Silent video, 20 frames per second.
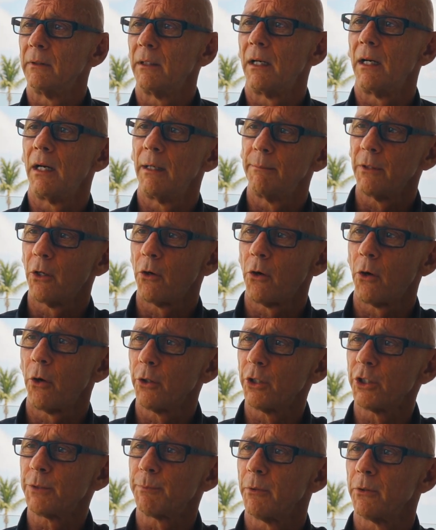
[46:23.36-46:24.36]
I'm the
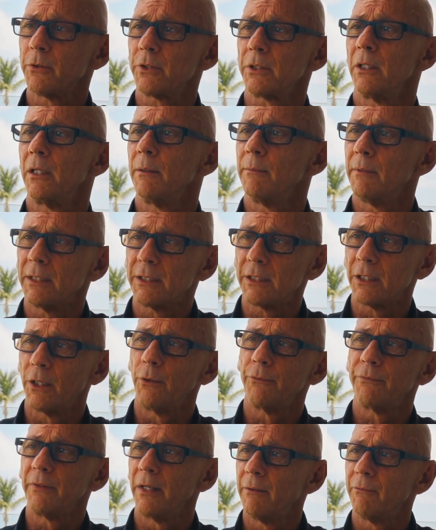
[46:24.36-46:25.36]
hardest person on
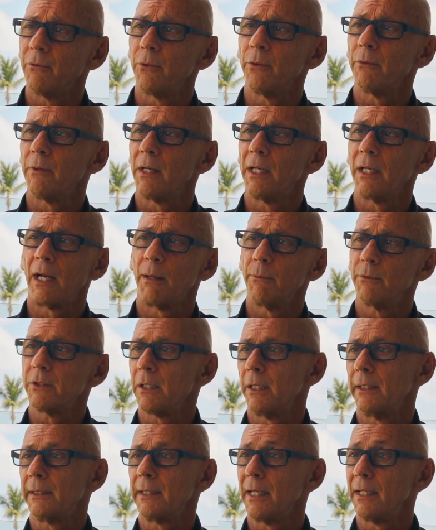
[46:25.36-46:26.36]
myself ever, right? I was
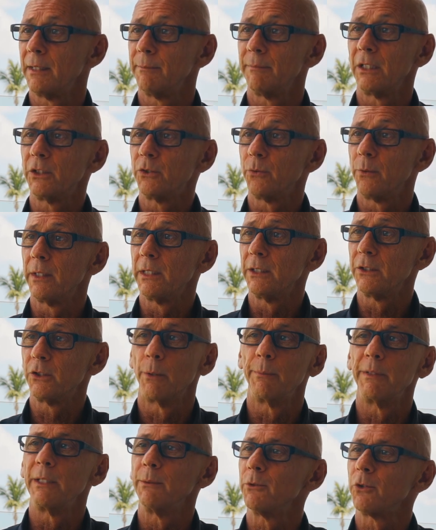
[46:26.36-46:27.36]
like that in my 20s.
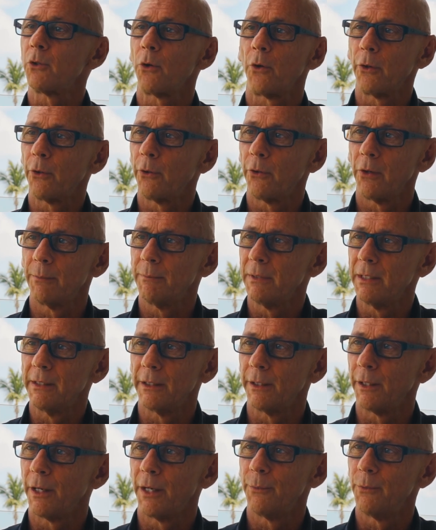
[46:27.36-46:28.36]
Nobody was harder on me than
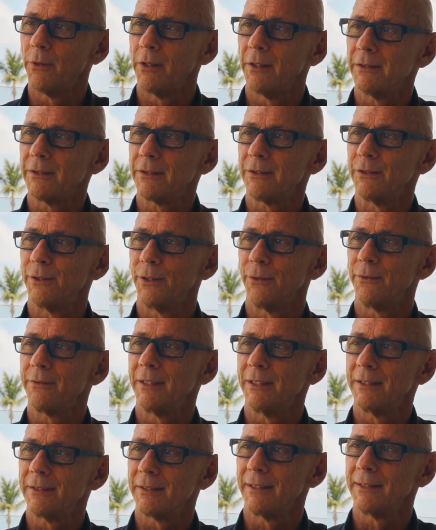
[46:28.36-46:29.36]
I was, you know,
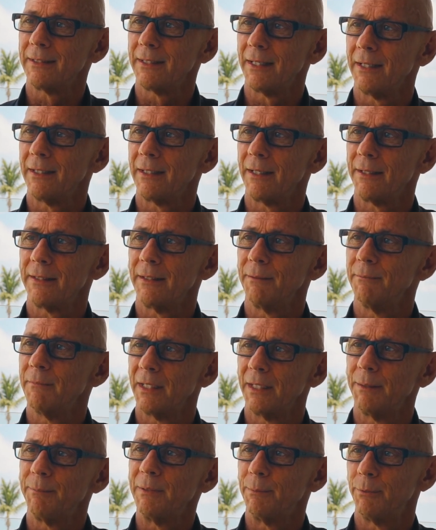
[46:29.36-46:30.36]
things like that. I think
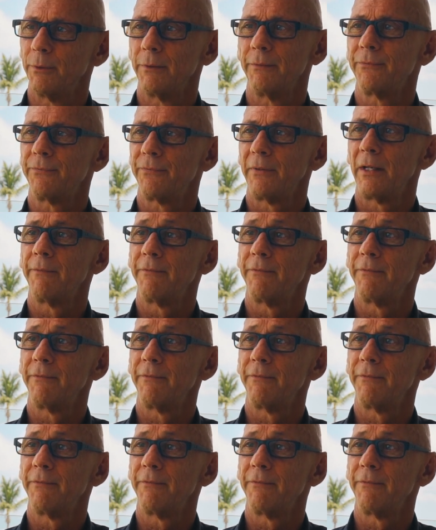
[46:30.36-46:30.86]
many people have